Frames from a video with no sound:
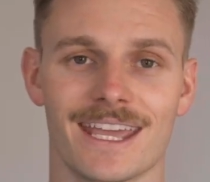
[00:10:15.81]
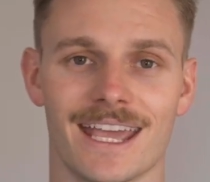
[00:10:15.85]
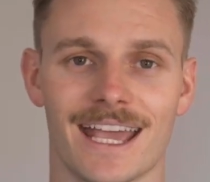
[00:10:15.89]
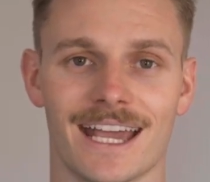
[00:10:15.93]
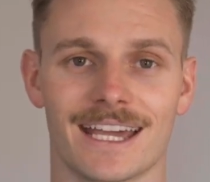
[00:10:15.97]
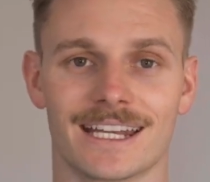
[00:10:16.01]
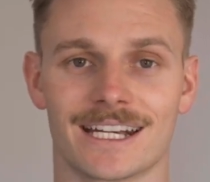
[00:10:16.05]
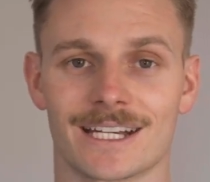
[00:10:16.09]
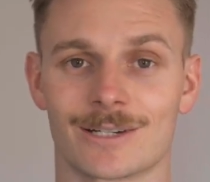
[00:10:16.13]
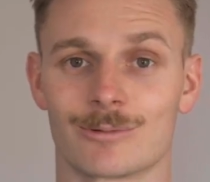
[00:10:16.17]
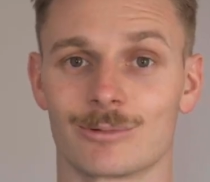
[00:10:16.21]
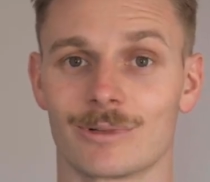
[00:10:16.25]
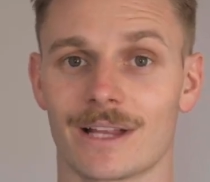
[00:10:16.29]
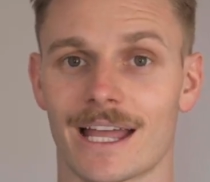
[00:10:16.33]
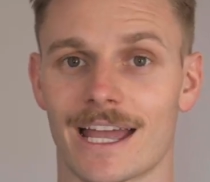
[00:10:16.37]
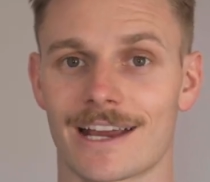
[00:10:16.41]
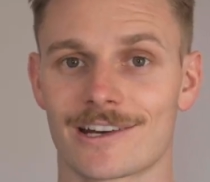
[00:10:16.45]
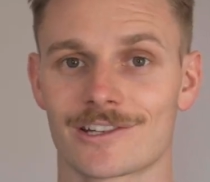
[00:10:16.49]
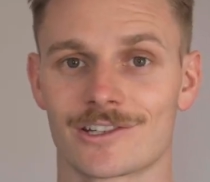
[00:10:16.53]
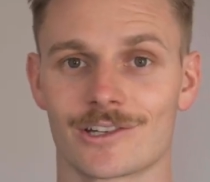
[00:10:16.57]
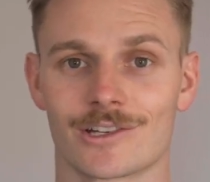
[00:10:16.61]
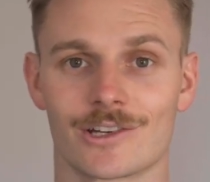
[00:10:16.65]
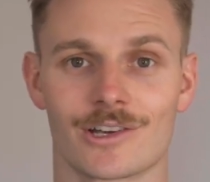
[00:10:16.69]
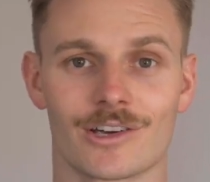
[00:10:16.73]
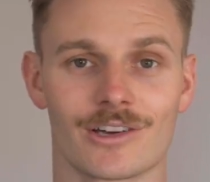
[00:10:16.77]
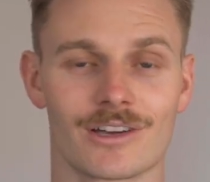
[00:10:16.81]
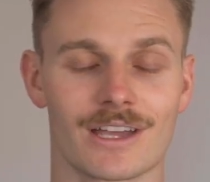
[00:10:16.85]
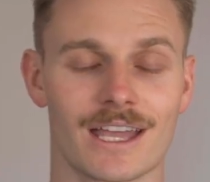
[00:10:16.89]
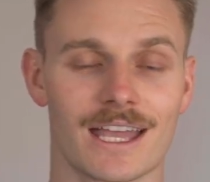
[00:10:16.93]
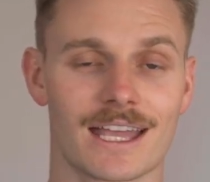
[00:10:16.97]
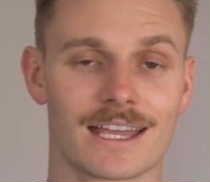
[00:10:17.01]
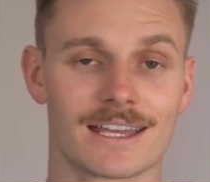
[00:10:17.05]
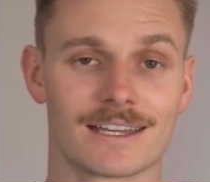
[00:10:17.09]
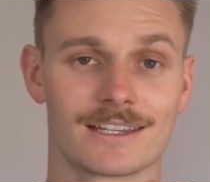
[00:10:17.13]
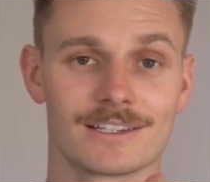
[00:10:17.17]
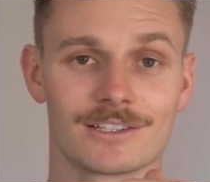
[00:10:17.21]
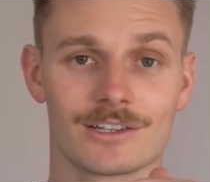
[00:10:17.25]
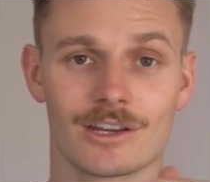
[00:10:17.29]
and it will actually go
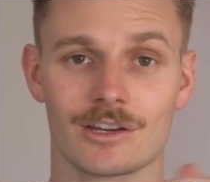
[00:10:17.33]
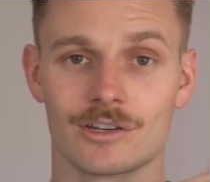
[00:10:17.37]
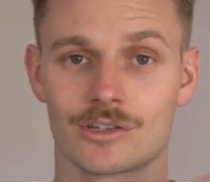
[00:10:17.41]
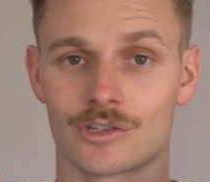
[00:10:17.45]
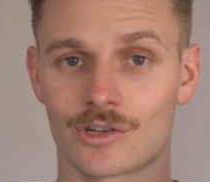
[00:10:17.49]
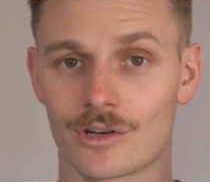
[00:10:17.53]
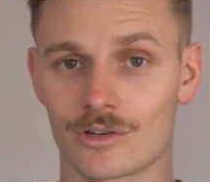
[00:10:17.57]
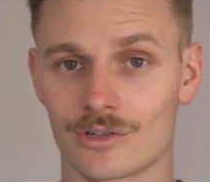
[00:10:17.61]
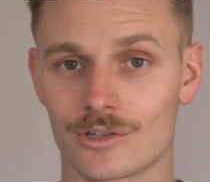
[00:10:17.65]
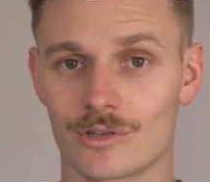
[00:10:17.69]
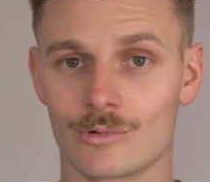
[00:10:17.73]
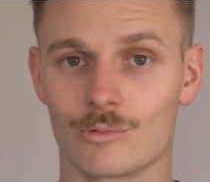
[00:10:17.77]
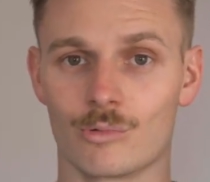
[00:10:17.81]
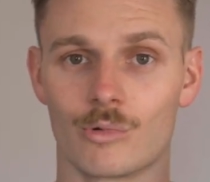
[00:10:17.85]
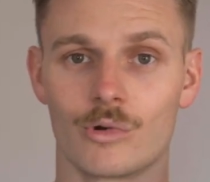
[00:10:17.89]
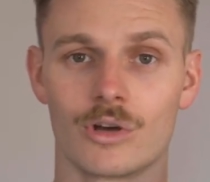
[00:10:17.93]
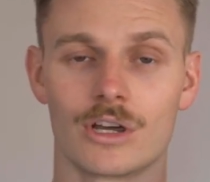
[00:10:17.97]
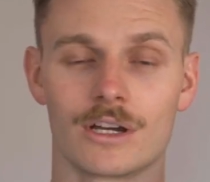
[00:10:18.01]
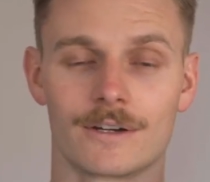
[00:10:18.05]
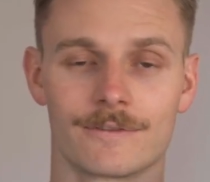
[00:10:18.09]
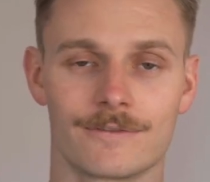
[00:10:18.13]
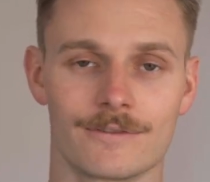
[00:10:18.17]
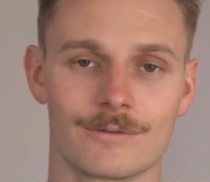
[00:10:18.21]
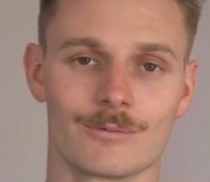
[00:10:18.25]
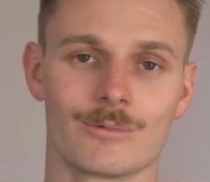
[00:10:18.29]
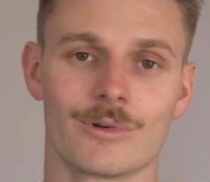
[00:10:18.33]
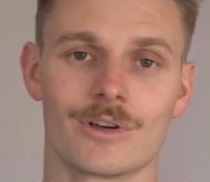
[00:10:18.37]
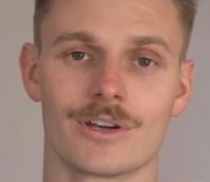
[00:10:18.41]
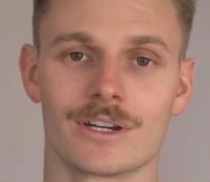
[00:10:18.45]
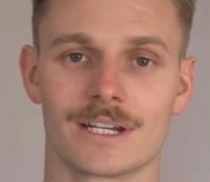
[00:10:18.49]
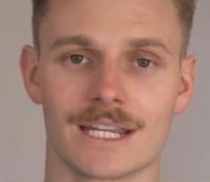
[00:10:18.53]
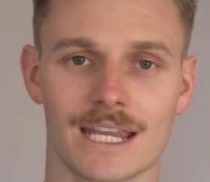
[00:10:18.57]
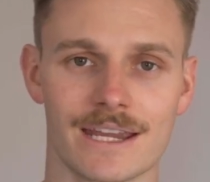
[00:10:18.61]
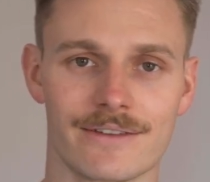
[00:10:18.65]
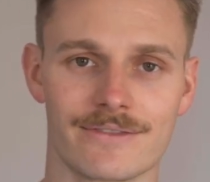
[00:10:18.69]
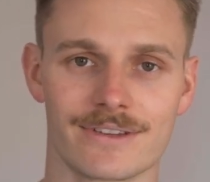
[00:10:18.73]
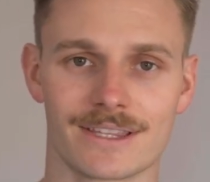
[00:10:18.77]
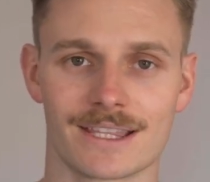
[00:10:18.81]
and show you word for word
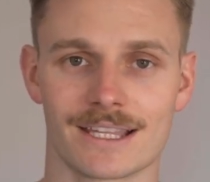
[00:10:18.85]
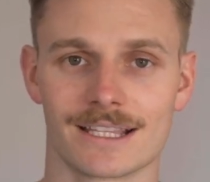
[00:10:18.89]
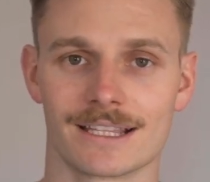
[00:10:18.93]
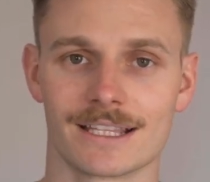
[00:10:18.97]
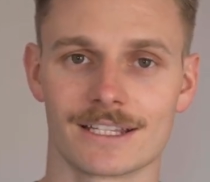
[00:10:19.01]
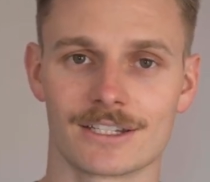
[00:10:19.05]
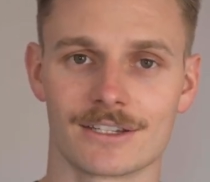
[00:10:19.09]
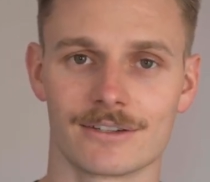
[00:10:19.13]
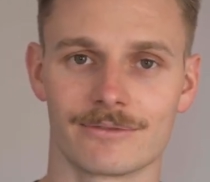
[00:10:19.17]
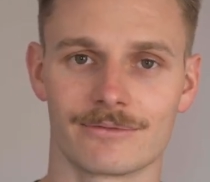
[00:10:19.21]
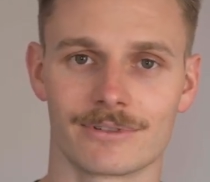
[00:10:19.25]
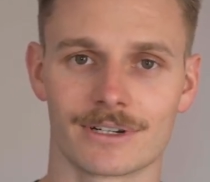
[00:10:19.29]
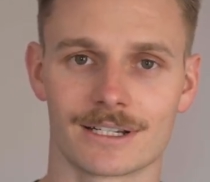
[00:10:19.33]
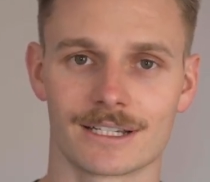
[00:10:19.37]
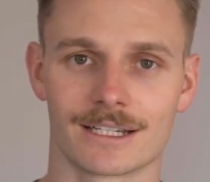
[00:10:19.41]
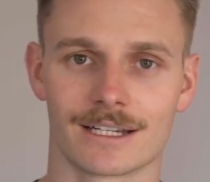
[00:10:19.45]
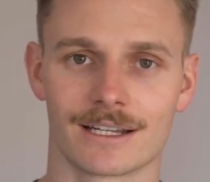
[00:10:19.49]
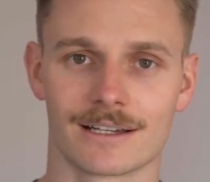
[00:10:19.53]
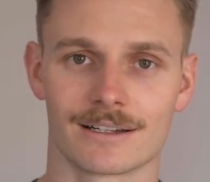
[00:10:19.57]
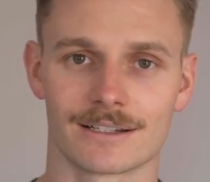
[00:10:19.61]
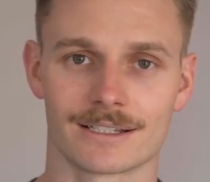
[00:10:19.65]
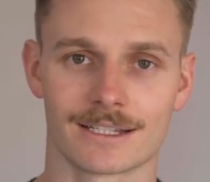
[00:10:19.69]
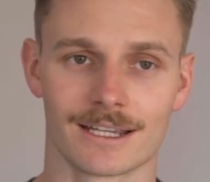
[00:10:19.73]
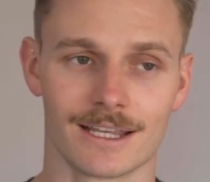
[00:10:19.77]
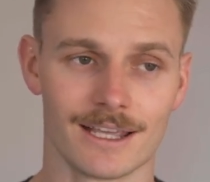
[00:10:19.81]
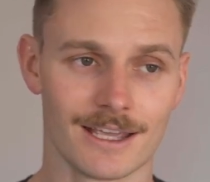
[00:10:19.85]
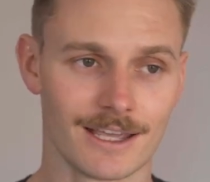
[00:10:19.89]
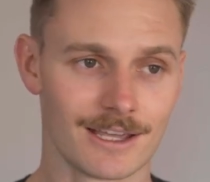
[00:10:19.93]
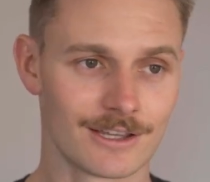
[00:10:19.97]
everything that you've written out.